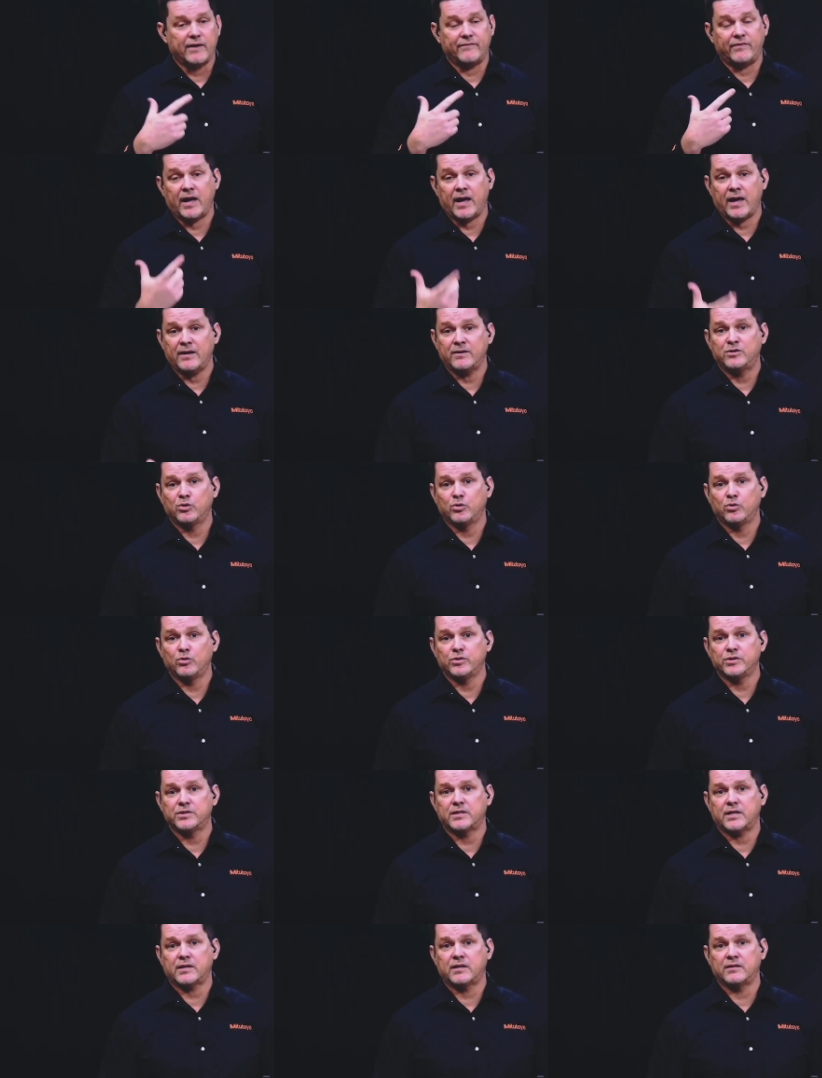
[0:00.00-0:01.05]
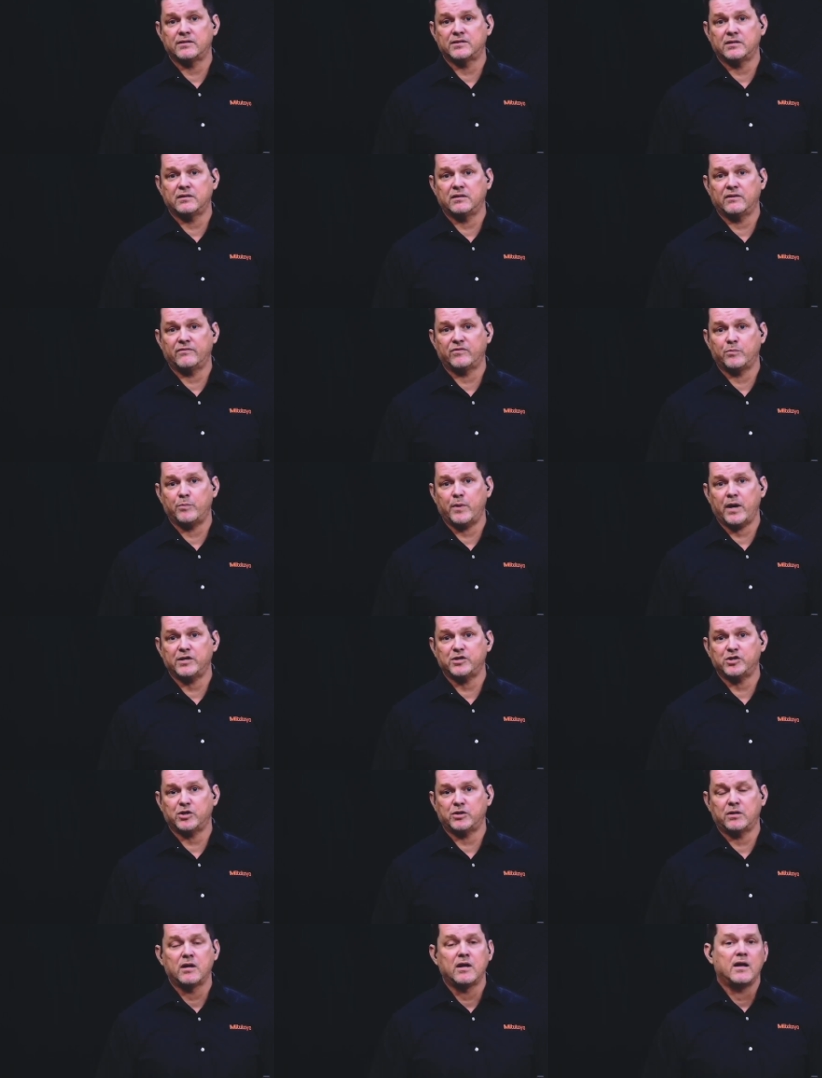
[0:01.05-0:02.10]
we have hand tools that can send the
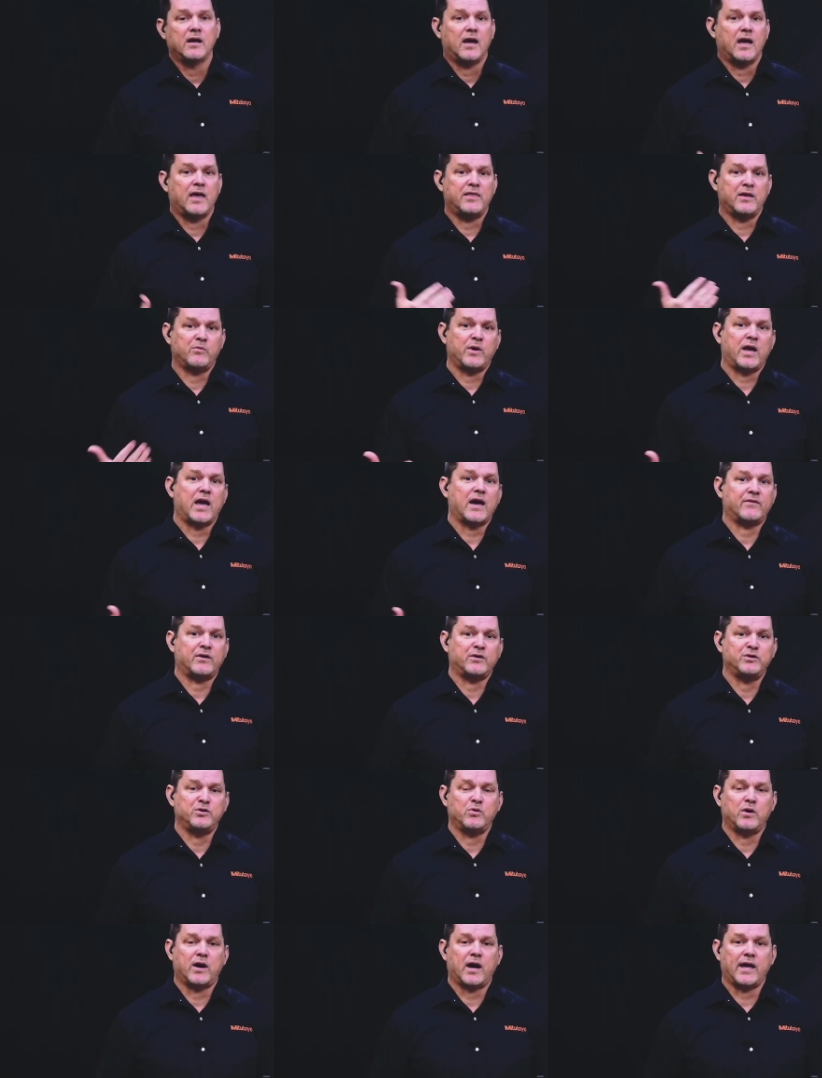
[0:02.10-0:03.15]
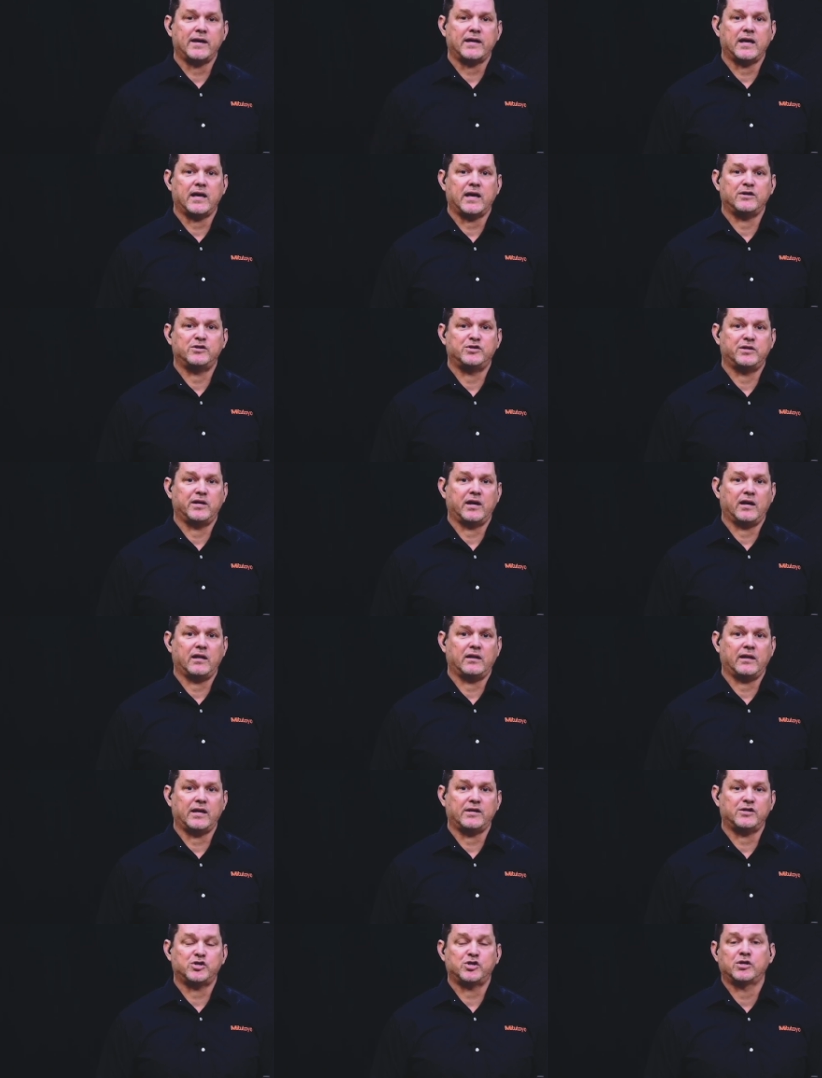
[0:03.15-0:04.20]
information, and then we have our new height gauge, the
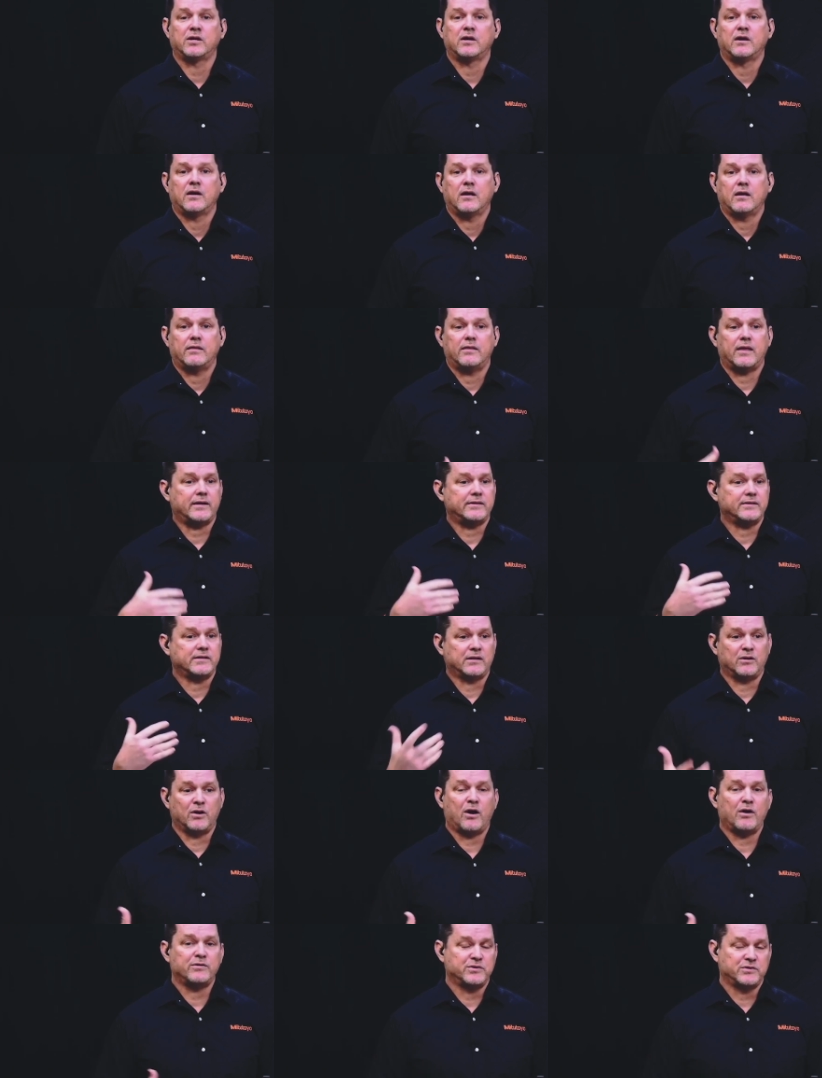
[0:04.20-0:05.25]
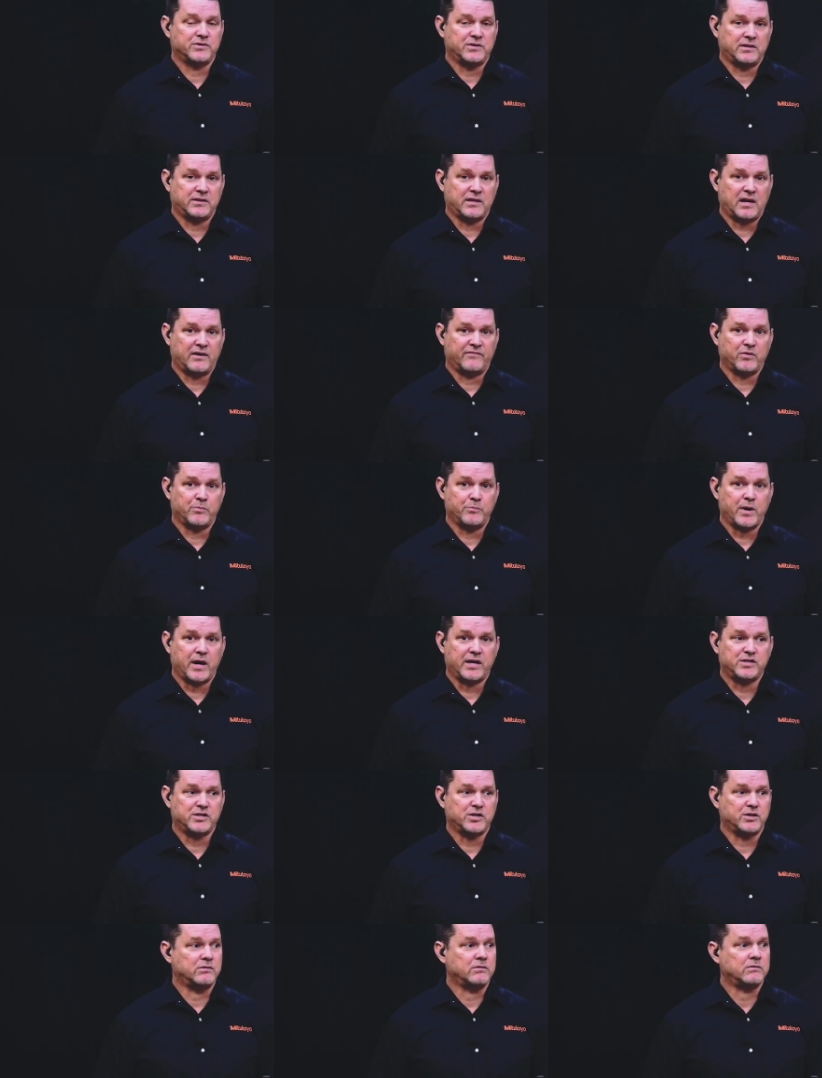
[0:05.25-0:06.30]
LH, that can also send that
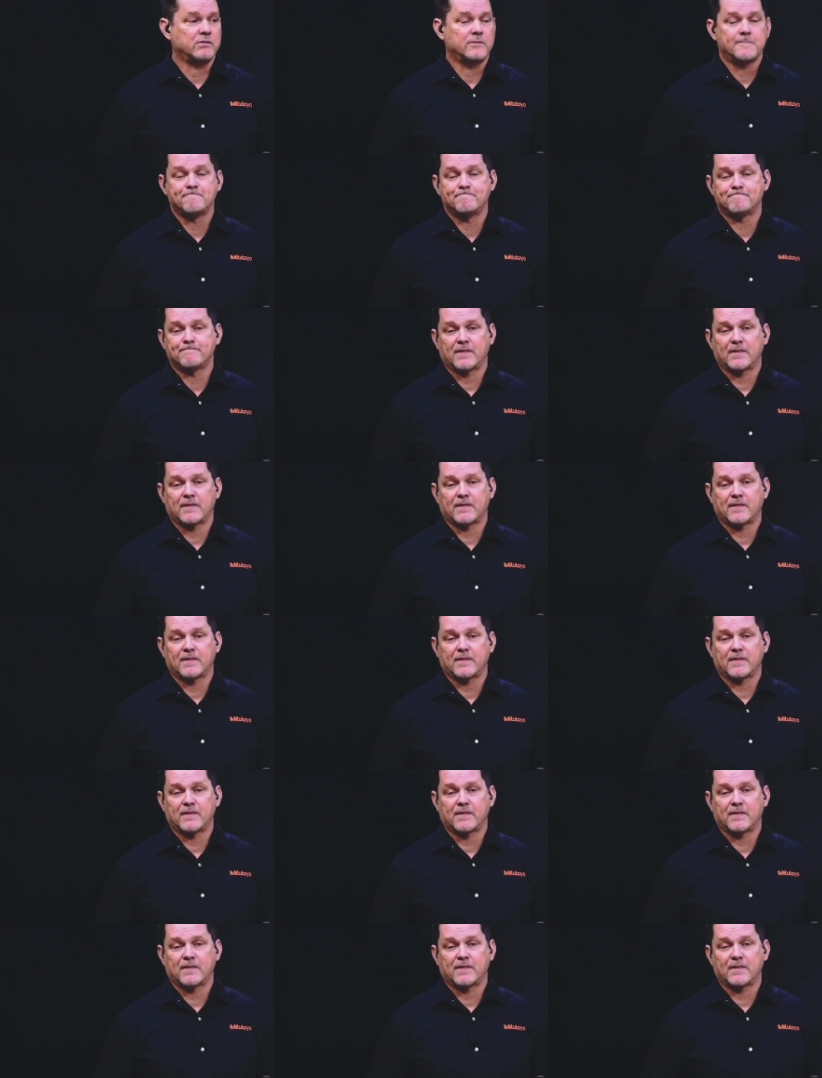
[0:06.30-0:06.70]
information